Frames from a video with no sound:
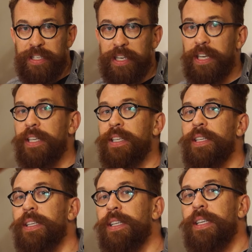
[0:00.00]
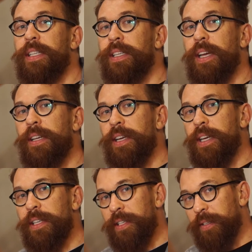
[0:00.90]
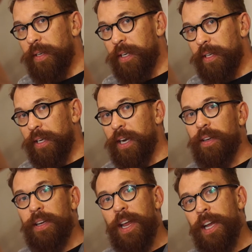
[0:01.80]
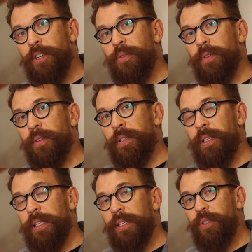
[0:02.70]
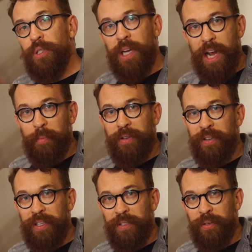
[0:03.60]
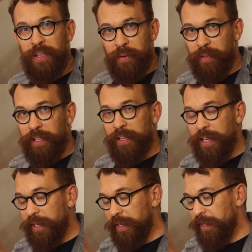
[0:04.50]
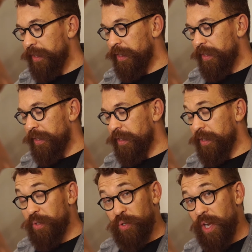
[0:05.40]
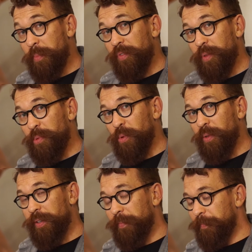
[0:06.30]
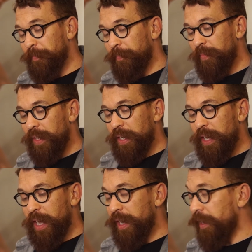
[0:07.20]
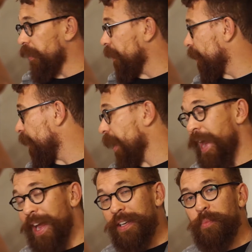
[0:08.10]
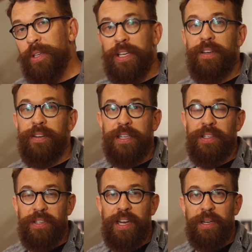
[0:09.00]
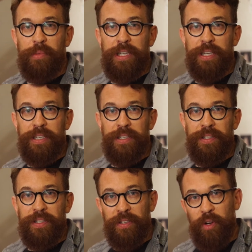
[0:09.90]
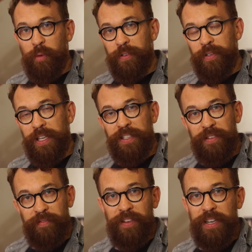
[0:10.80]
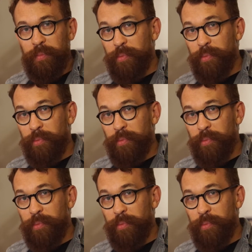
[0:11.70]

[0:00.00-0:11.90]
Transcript: cut. It's got a nice kind of natural geometry to it. I really like the shape of the boulder. And that had to be here on site because the sculpture needs to fit it